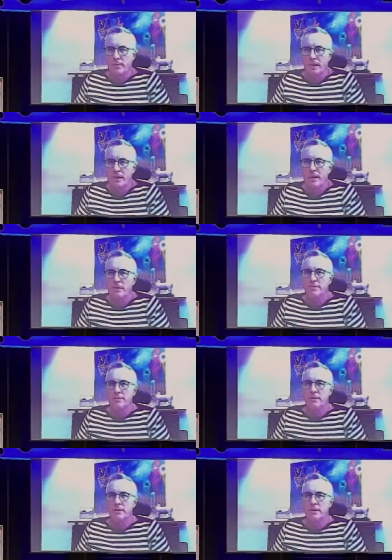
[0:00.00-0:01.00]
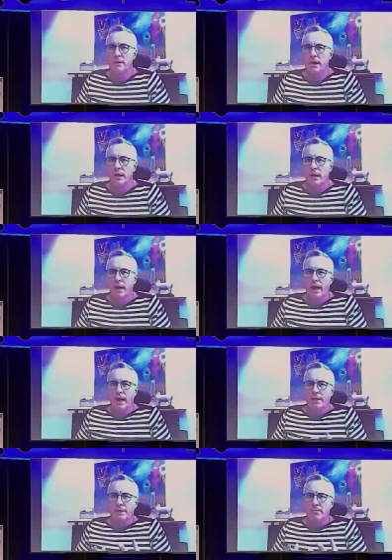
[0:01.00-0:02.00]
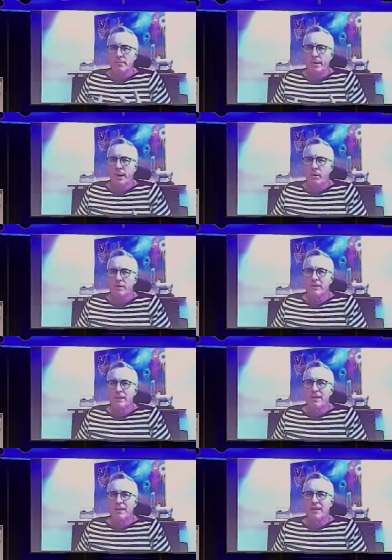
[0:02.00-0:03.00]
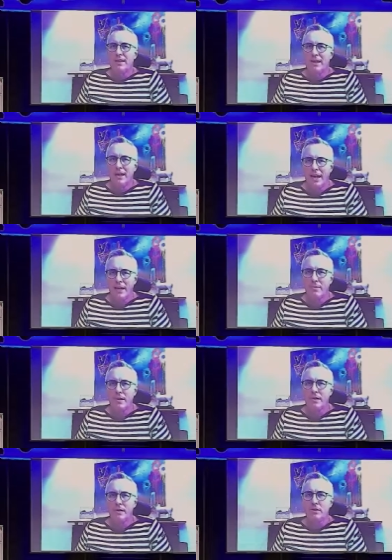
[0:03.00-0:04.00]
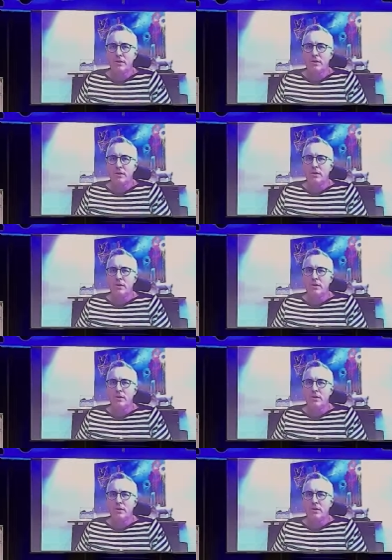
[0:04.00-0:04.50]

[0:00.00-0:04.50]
from their beliefs. It's about claiming